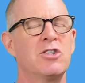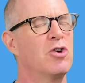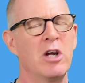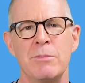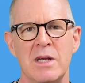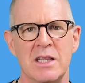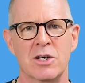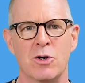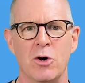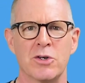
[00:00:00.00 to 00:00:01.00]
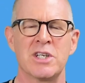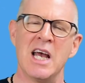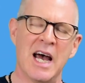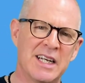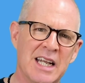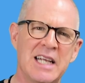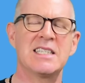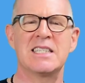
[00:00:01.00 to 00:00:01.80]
Join me in the course and let's